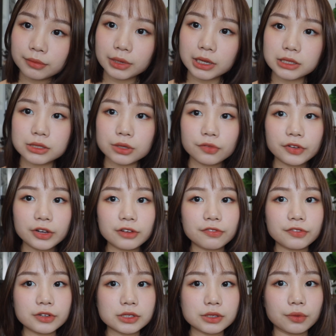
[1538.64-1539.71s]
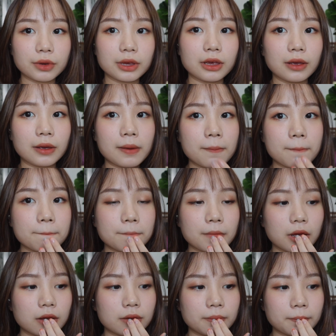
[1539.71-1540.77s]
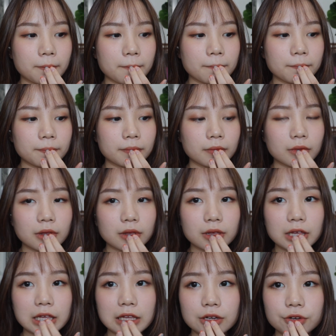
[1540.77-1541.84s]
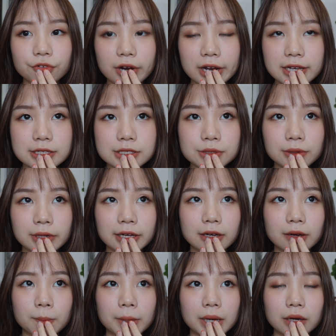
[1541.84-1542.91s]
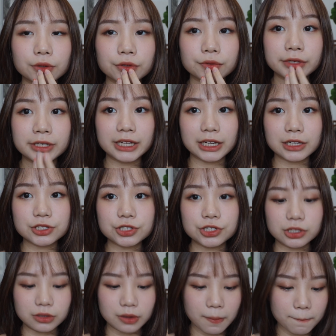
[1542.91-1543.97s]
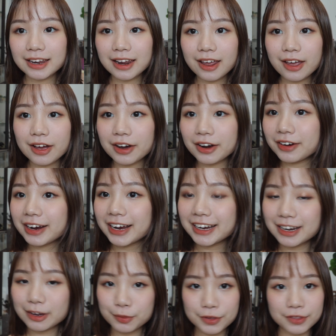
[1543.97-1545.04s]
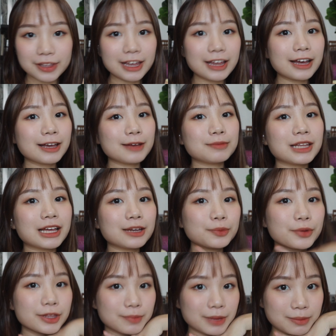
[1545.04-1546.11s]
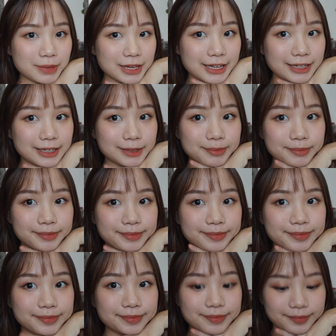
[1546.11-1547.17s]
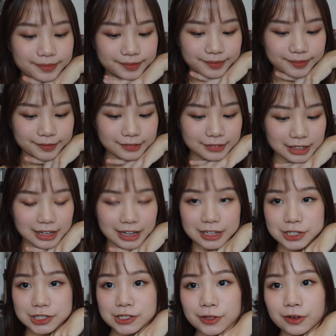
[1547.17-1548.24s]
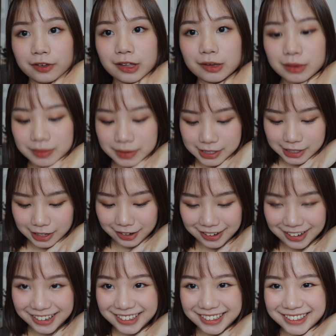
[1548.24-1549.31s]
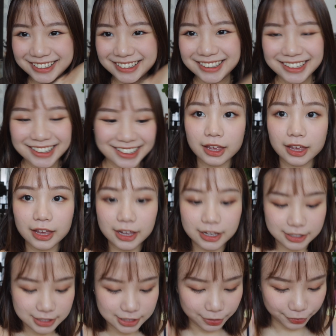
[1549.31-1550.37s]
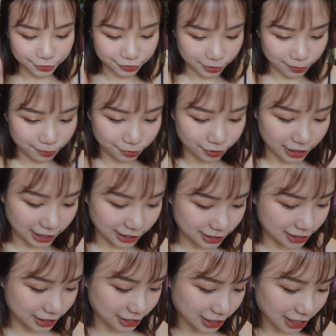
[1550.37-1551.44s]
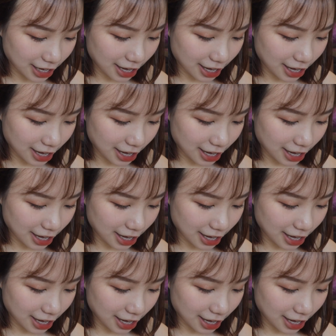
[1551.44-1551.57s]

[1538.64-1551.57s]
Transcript: but so far it feels okay. It dries to like a powdery texture. Alright, and with that I am done with my makeup. I just knocked down my mascara. So for brunch,